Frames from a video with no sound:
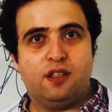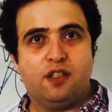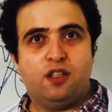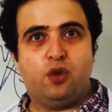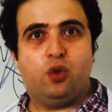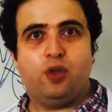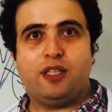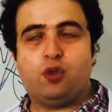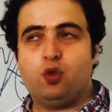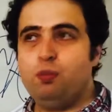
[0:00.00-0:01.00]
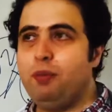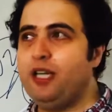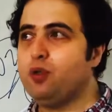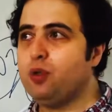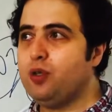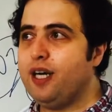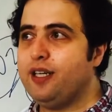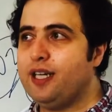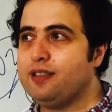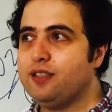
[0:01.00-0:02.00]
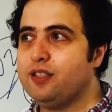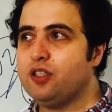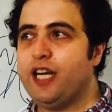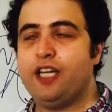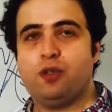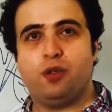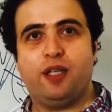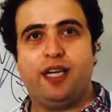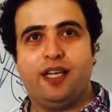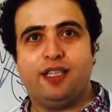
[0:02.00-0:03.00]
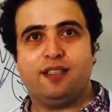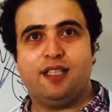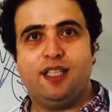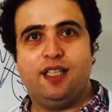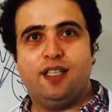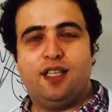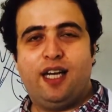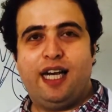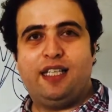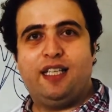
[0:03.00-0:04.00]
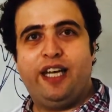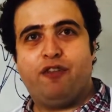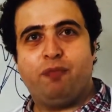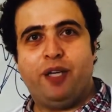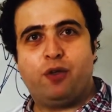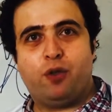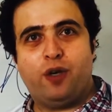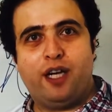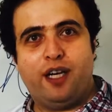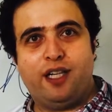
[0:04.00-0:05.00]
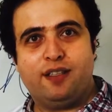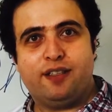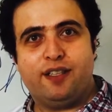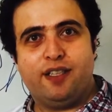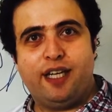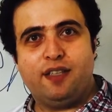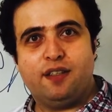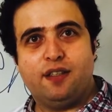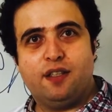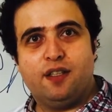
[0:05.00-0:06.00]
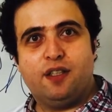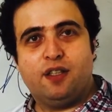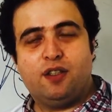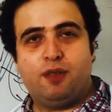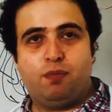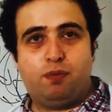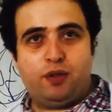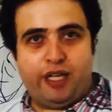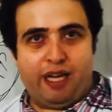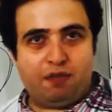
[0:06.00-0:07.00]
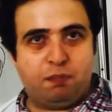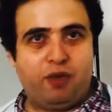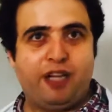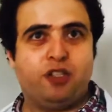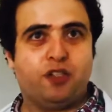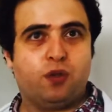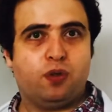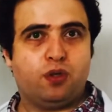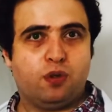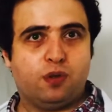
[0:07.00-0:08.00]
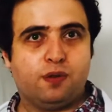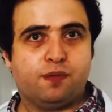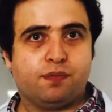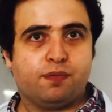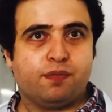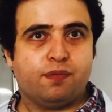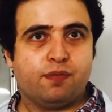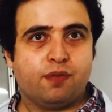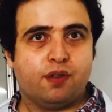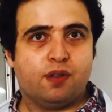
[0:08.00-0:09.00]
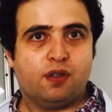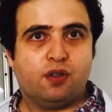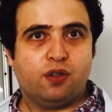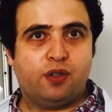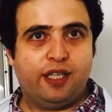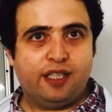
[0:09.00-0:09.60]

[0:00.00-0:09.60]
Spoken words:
You know the two main coronary arteries, right coronary artery and left main coronary artery, right? They have a branches also. Correct?